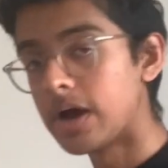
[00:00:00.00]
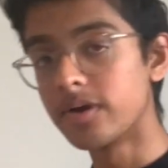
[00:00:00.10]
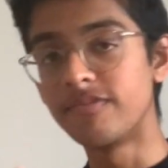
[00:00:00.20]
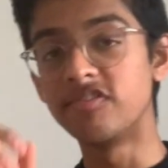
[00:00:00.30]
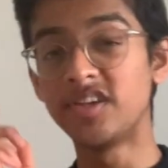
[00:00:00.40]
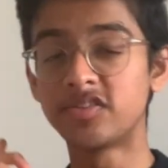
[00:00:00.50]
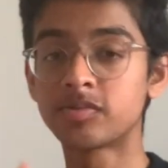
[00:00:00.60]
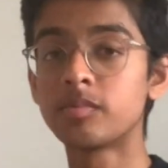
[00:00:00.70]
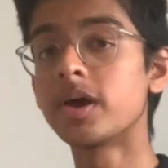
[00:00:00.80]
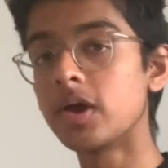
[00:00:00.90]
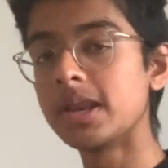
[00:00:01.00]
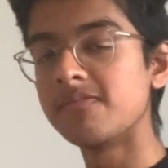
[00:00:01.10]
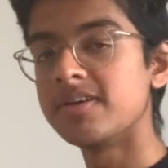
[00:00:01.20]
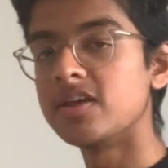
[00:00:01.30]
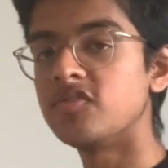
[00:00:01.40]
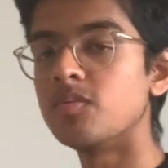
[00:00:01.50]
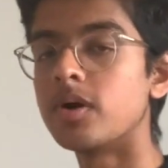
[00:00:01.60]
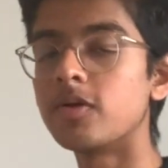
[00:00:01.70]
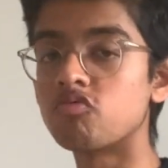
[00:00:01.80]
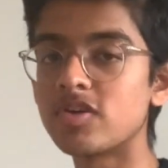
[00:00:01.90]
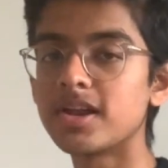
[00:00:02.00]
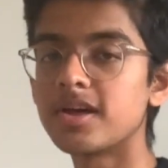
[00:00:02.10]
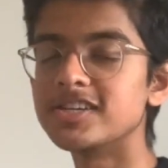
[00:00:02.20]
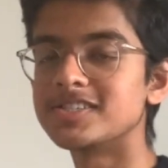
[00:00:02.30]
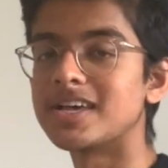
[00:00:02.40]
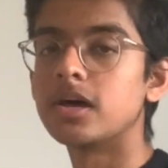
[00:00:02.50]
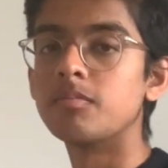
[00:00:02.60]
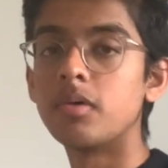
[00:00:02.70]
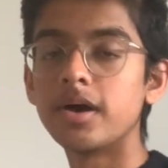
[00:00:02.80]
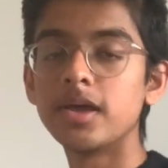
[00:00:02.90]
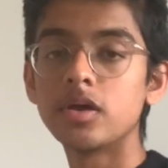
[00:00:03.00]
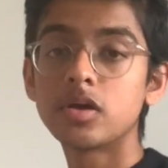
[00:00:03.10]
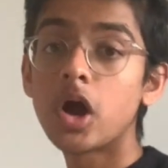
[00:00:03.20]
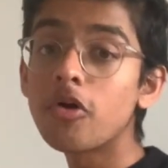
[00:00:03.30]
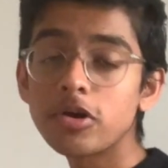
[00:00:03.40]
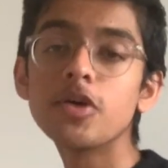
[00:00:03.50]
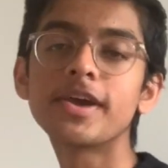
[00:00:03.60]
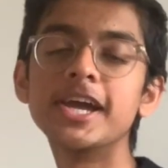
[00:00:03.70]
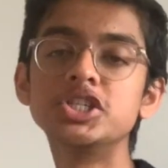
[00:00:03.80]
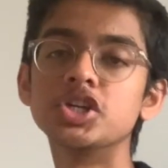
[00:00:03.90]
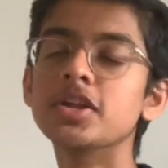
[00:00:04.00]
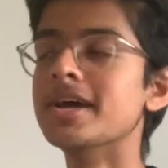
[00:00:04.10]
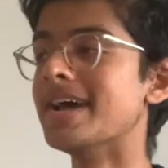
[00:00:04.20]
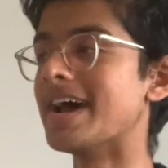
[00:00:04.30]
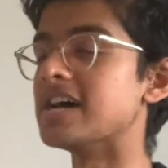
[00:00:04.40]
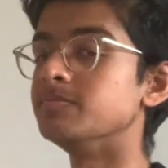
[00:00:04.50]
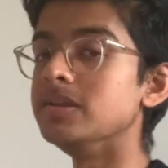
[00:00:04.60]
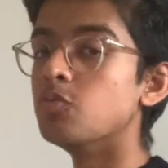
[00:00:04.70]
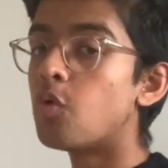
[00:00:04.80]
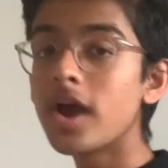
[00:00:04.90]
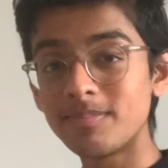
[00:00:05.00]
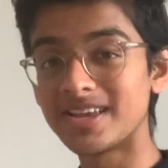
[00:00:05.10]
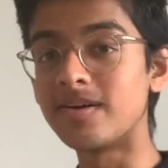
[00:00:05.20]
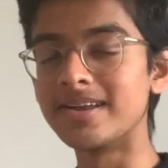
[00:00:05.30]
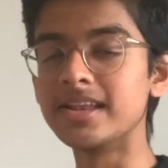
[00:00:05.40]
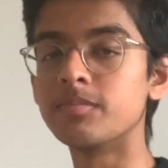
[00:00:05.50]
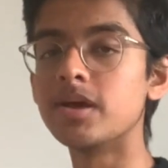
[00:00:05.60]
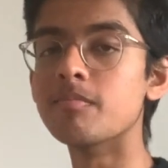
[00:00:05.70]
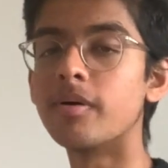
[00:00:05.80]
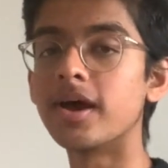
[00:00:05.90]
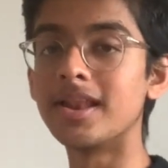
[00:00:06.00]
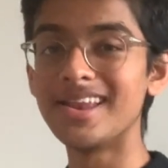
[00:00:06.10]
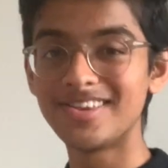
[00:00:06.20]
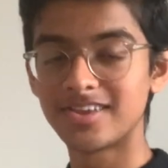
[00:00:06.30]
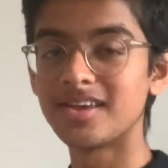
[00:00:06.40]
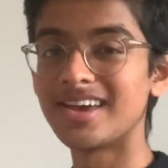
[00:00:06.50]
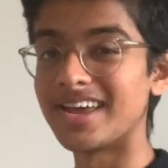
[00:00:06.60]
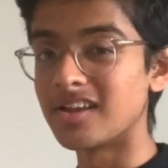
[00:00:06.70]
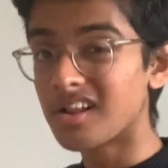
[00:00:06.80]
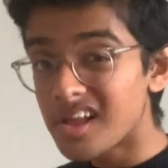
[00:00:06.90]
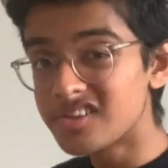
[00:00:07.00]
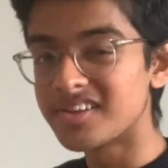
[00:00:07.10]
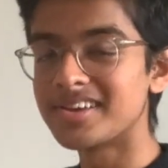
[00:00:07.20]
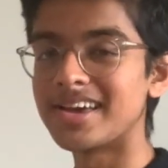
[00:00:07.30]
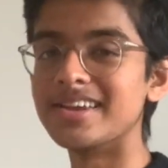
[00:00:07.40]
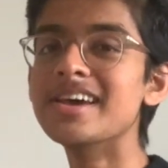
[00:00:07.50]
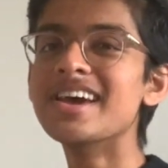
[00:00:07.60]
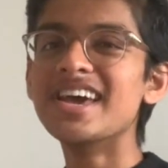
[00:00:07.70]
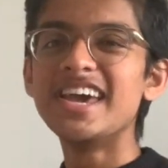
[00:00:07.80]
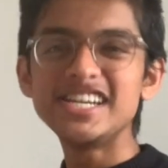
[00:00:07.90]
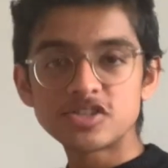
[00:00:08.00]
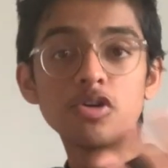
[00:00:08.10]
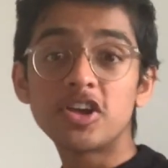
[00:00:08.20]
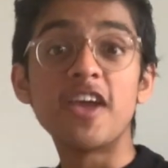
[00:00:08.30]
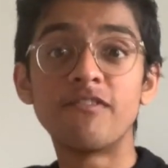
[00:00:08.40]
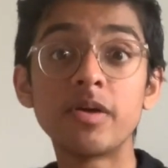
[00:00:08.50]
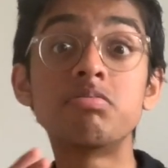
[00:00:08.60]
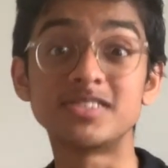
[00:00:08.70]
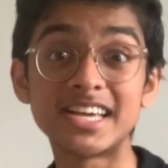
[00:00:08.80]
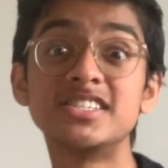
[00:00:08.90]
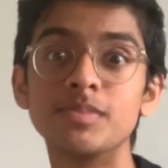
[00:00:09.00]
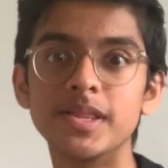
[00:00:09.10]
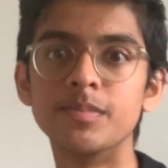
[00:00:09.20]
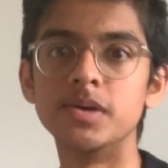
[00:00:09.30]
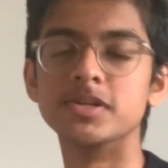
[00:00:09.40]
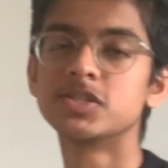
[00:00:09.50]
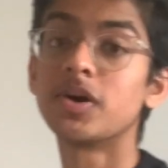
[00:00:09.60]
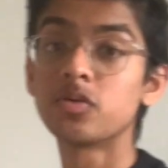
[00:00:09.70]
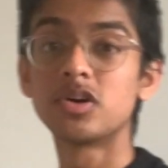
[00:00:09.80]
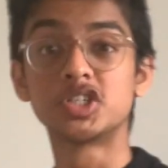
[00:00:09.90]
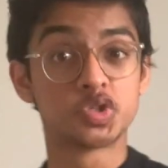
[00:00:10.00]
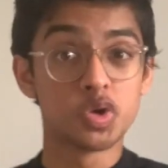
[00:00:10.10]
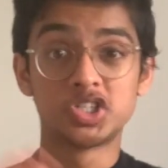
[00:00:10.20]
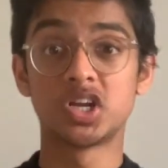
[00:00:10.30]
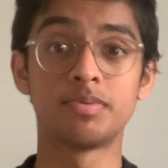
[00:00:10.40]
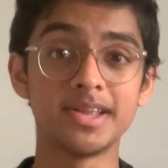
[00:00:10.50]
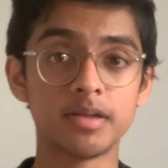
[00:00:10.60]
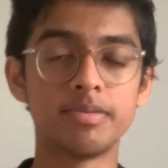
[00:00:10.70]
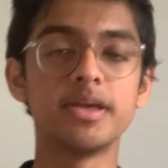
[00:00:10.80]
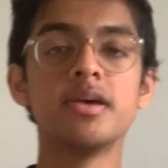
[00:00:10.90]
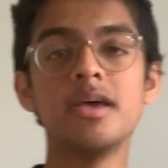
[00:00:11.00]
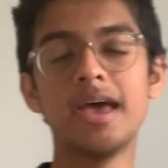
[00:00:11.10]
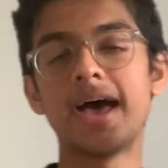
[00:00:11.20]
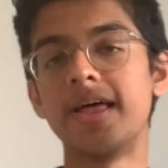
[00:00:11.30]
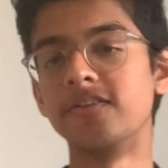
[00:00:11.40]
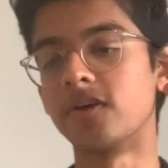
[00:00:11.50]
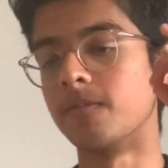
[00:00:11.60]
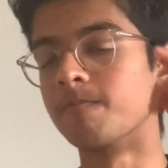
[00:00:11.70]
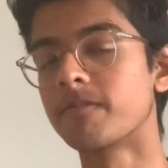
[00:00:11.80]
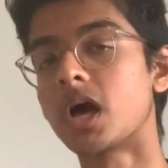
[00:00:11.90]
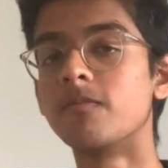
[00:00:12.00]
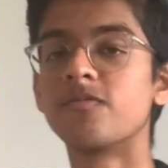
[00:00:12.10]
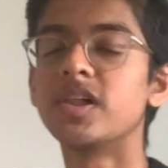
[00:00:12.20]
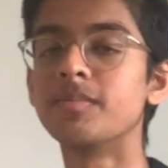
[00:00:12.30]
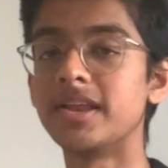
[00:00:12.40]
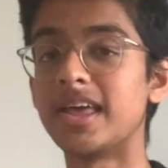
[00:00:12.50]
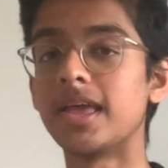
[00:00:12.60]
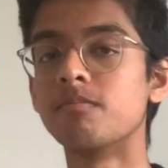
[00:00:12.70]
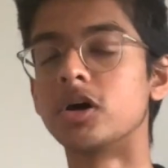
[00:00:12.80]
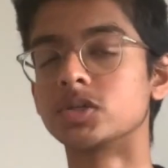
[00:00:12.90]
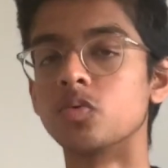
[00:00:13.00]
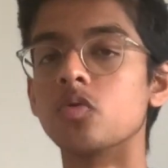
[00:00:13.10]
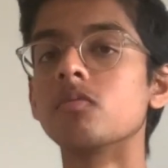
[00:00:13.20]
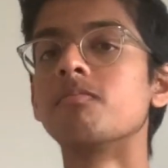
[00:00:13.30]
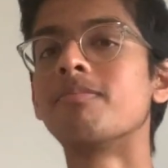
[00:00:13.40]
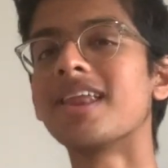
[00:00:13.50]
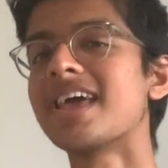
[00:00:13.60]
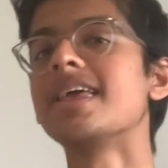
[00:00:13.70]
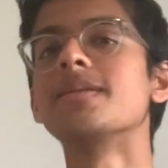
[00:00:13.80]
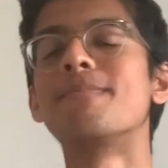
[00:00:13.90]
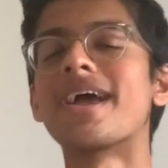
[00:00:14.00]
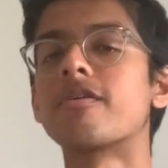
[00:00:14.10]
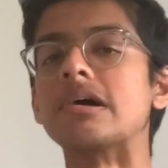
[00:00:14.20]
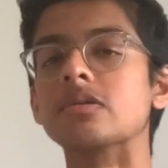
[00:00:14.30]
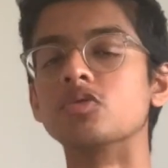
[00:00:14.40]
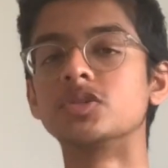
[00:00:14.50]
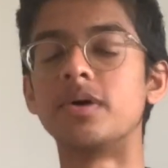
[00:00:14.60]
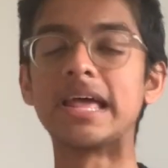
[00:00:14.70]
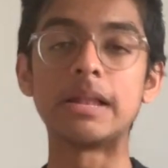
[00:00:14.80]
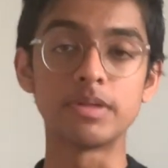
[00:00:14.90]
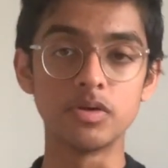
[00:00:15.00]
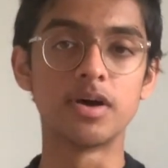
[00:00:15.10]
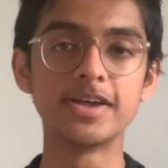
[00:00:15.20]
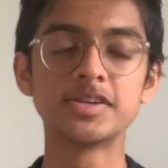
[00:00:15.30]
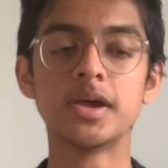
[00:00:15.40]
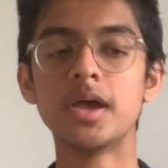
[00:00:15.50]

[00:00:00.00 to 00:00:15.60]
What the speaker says: if you've seen some of my earlier videos, you might realise that my current location has been wiped out a little bit by litter and clutter, and it's not looking very presentable at the moment. So I thought I'd just switch it up a little bit and come film in a much more plain background, which might help you guys.